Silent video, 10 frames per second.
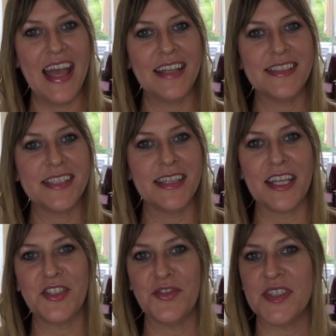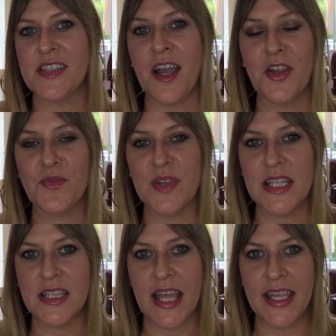and select your desired
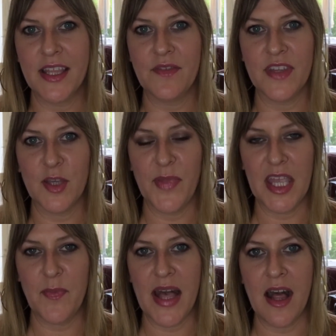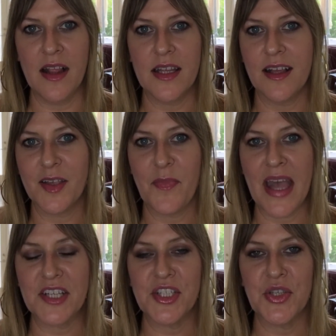reading length via PayPal, and I'll get
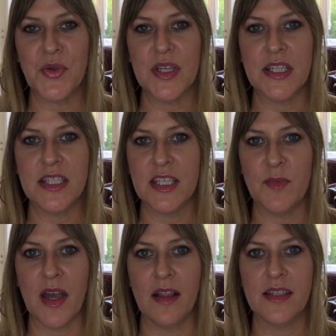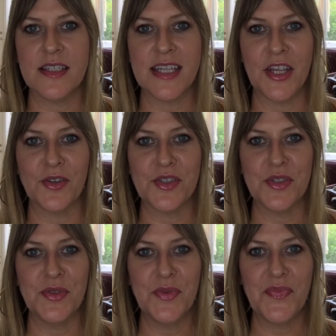back to you in an email in a day or
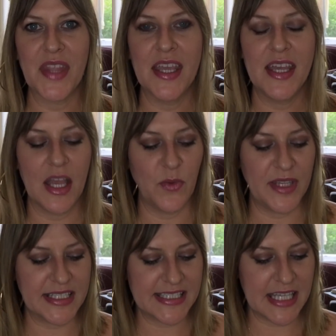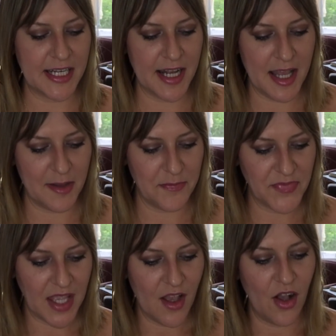two, and we can set it up.
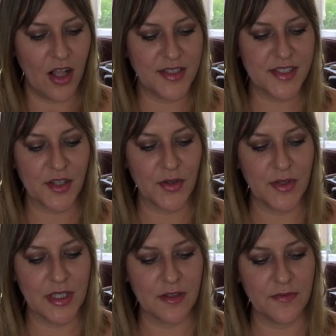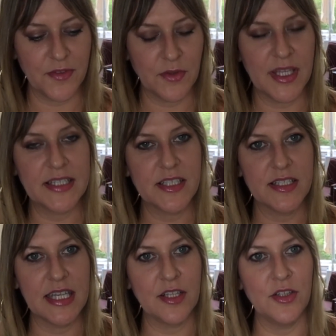Also, if you'd like to
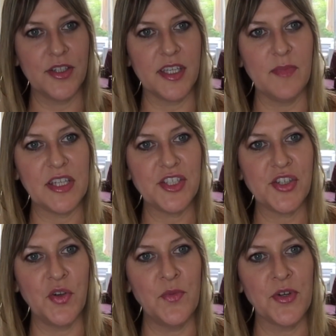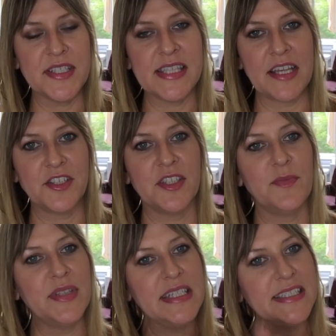take a look in my Show More
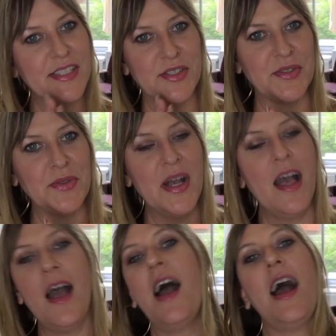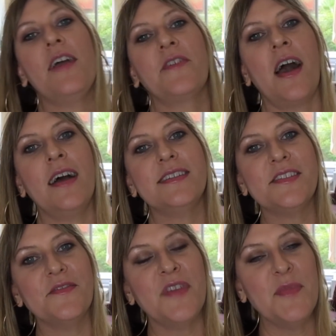section, please do. I've got
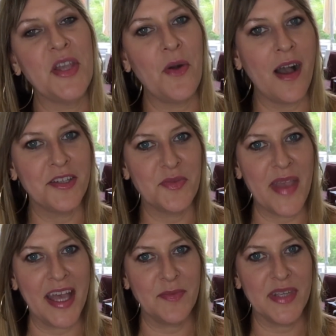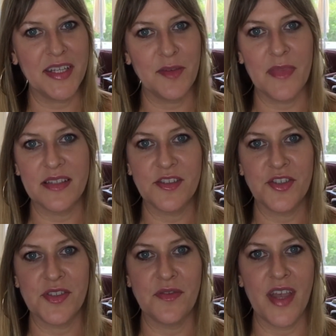Vimeo on-demand medium
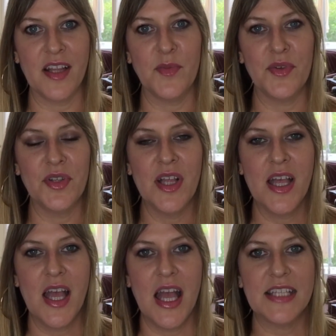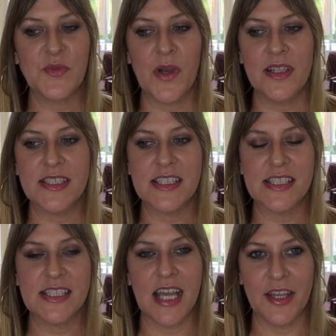messages available, as well as
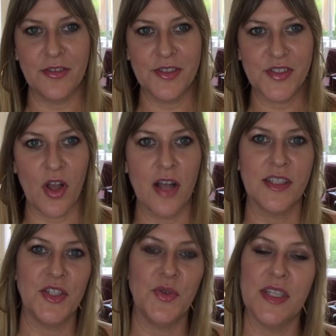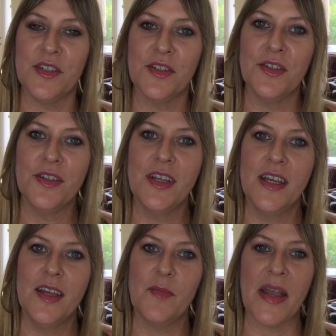this title song that you hear,
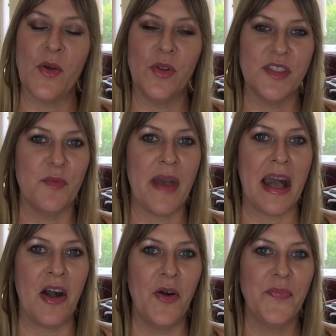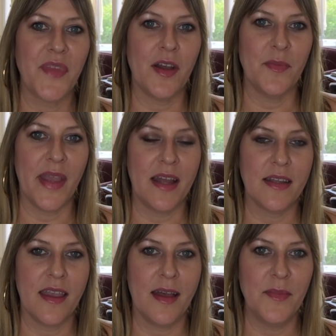My Golden Bow, on
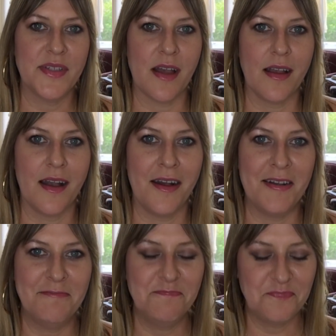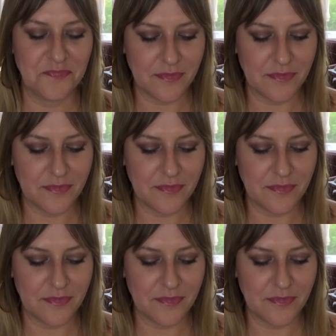bandcamp.com.